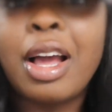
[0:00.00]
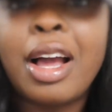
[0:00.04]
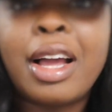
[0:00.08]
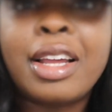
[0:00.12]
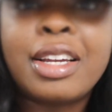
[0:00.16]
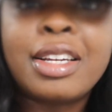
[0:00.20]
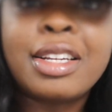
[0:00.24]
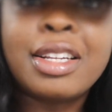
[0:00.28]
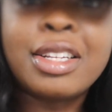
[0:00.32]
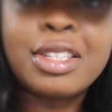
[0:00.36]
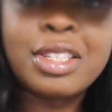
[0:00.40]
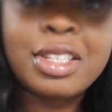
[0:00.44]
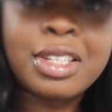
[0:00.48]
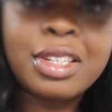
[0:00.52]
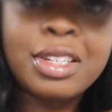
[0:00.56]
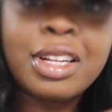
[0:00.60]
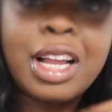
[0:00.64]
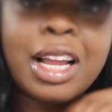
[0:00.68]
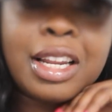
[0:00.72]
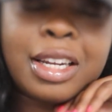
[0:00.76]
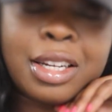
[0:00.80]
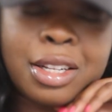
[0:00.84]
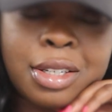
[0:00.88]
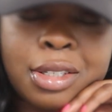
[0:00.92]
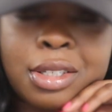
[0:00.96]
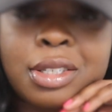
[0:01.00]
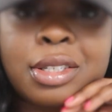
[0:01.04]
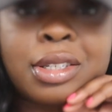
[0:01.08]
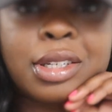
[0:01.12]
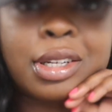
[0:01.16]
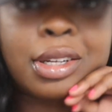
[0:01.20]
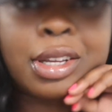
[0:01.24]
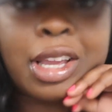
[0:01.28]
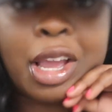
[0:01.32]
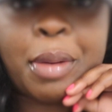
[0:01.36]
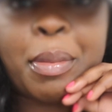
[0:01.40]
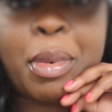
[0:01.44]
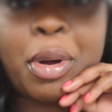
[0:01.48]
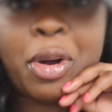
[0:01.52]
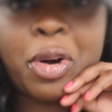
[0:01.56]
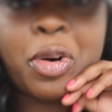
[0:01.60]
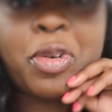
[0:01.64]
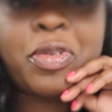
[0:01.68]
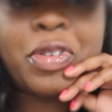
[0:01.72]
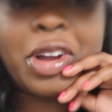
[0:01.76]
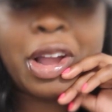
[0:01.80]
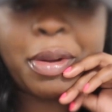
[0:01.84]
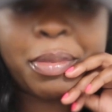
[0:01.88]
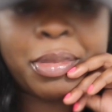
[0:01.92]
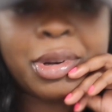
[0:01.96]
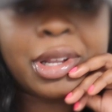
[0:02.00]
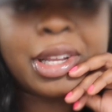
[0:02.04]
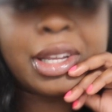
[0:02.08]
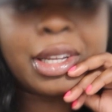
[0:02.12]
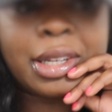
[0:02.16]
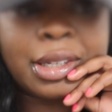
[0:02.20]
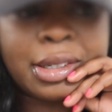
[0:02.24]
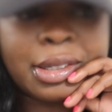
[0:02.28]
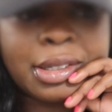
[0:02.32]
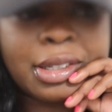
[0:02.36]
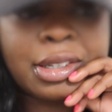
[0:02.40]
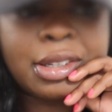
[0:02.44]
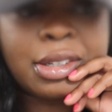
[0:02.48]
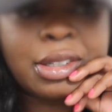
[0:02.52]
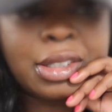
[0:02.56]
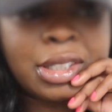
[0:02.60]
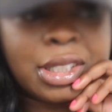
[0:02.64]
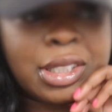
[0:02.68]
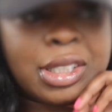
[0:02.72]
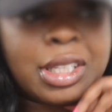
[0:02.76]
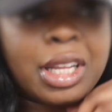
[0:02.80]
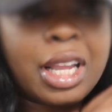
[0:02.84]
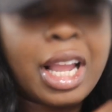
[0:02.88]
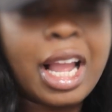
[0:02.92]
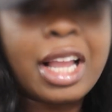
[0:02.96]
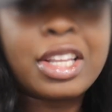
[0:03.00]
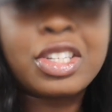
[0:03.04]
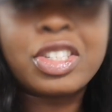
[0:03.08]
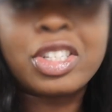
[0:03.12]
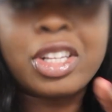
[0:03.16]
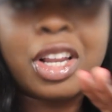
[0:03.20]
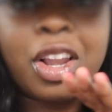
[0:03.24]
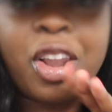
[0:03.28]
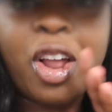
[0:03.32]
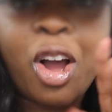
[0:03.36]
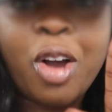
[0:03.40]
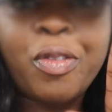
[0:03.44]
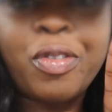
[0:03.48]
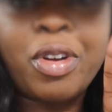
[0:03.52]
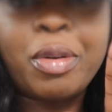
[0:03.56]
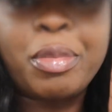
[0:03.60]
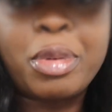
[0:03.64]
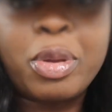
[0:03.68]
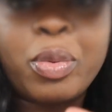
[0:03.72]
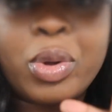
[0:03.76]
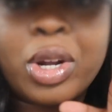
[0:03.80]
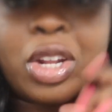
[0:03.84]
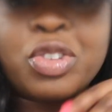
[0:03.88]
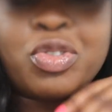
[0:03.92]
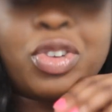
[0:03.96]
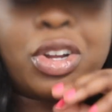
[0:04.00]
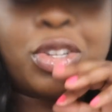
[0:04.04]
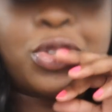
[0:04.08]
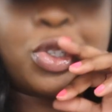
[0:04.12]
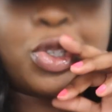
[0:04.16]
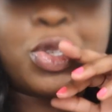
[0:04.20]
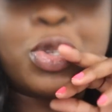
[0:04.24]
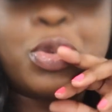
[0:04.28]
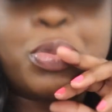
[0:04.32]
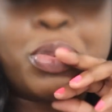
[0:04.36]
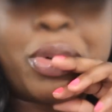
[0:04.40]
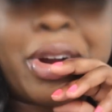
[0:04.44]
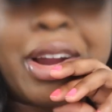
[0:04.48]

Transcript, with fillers: I need to get my whole family, because they actually laugh at me when I try to do